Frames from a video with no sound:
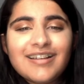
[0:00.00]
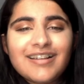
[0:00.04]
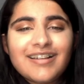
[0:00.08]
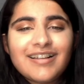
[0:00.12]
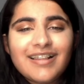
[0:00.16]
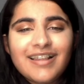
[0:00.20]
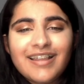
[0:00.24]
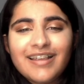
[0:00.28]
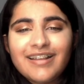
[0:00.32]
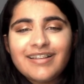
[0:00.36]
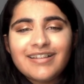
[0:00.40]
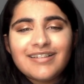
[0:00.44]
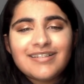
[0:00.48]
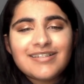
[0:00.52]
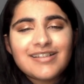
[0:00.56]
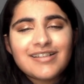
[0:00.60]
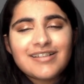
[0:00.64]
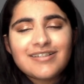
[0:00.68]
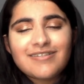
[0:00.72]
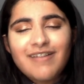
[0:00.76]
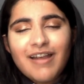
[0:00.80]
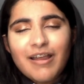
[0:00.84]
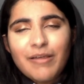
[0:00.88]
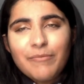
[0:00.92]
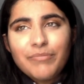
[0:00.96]
click the
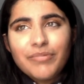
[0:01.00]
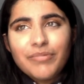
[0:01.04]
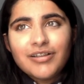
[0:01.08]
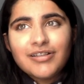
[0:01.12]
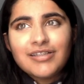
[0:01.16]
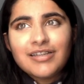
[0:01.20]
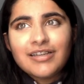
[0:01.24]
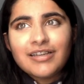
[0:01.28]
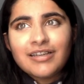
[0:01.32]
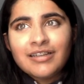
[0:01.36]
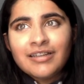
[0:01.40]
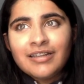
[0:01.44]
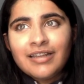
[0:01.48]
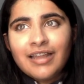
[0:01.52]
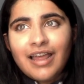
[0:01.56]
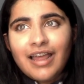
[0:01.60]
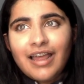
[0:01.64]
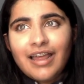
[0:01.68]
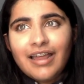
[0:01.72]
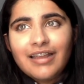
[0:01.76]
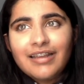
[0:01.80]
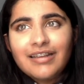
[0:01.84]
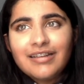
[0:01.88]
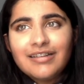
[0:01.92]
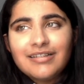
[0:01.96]
subscribe button
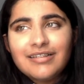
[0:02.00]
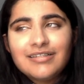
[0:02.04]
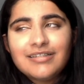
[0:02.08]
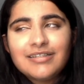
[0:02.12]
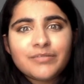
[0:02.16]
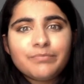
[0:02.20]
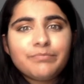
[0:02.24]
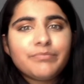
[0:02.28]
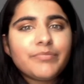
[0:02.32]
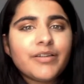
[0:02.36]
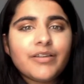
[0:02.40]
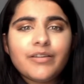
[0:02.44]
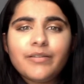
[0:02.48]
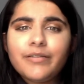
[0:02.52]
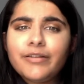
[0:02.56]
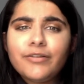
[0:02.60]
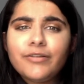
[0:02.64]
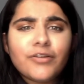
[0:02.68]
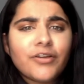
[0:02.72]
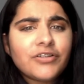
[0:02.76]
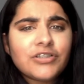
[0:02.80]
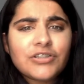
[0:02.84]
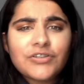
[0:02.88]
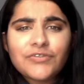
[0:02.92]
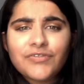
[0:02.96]
and be
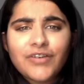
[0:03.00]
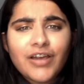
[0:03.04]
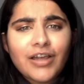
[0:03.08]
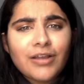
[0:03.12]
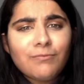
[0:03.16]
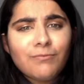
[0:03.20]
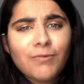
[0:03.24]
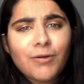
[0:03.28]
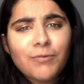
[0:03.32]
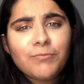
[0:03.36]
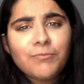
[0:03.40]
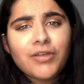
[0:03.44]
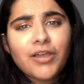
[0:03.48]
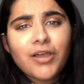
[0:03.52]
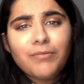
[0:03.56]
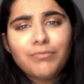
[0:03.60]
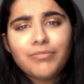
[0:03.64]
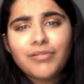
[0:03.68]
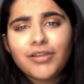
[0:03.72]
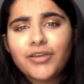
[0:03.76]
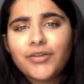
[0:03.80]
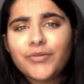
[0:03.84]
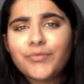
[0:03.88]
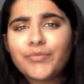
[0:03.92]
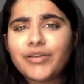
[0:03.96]
notified when we
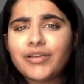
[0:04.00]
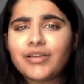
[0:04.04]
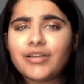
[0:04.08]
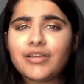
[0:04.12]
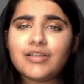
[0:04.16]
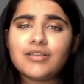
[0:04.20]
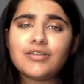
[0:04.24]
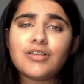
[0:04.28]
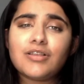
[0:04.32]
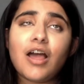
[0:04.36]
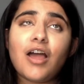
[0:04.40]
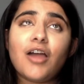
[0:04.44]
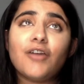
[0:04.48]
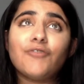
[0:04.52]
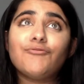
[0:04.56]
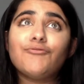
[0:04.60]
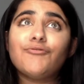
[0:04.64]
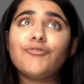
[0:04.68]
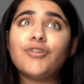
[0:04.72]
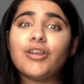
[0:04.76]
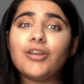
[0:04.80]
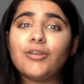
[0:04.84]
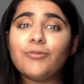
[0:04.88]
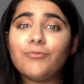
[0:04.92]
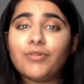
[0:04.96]
upload, because I
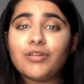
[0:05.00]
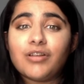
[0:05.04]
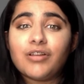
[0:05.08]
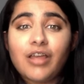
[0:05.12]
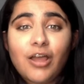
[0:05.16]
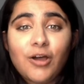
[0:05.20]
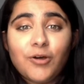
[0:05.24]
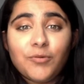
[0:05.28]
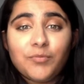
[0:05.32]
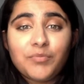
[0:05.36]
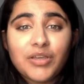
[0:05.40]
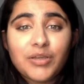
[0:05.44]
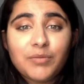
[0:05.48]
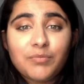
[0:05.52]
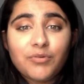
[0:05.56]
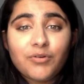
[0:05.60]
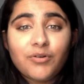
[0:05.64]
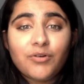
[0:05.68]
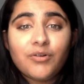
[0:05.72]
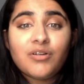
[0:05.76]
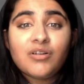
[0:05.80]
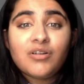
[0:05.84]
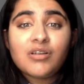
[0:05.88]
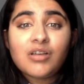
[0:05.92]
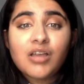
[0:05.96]
really want to help people.
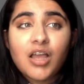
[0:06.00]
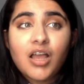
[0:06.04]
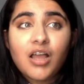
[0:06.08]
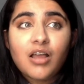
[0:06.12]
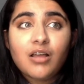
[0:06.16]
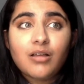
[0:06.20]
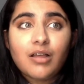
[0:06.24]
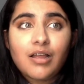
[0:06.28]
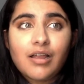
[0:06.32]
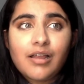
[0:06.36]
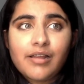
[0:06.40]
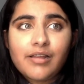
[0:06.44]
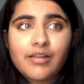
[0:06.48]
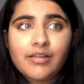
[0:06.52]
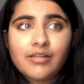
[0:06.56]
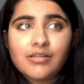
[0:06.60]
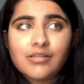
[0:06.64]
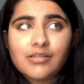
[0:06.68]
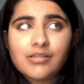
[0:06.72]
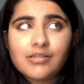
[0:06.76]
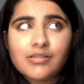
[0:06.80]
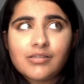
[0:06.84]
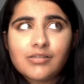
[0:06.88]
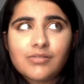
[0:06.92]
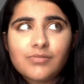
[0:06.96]

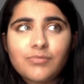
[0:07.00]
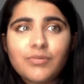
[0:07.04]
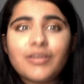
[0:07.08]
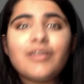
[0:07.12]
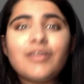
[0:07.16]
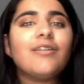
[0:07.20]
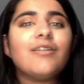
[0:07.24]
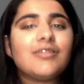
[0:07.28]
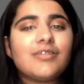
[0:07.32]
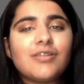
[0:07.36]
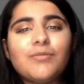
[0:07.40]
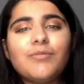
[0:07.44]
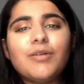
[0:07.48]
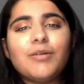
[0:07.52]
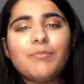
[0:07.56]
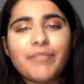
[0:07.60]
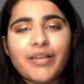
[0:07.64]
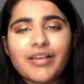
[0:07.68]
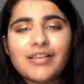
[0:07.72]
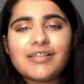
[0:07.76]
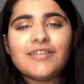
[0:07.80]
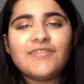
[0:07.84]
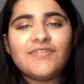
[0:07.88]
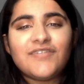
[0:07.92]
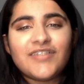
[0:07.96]
And we got some
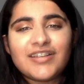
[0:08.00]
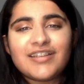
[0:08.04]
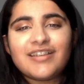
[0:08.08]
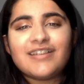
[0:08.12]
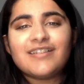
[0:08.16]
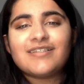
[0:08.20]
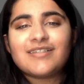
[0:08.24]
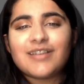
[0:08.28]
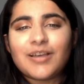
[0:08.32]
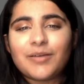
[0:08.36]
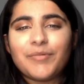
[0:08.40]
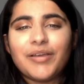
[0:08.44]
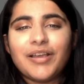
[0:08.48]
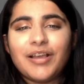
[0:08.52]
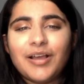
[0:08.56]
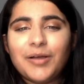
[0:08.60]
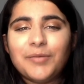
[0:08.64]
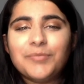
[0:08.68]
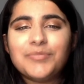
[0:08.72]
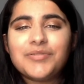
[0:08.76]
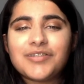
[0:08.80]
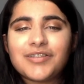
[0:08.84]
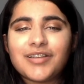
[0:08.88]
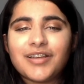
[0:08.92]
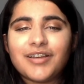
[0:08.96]
amazing videos coming
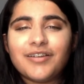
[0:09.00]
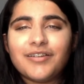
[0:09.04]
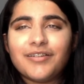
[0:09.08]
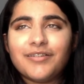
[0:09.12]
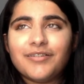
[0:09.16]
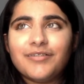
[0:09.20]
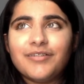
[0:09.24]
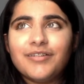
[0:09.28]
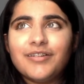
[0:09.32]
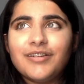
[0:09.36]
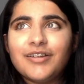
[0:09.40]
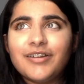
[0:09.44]
up. So